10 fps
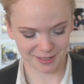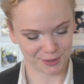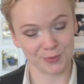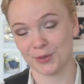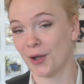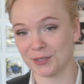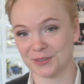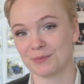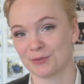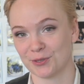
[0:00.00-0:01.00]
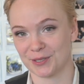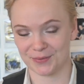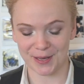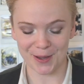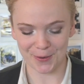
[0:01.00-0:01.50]
to shoot with all of them before this
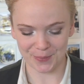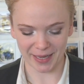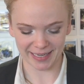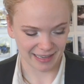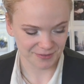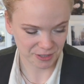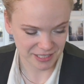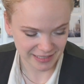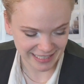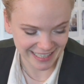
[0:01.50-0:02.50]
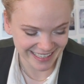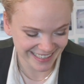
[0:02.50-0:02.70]
video, but unfortunately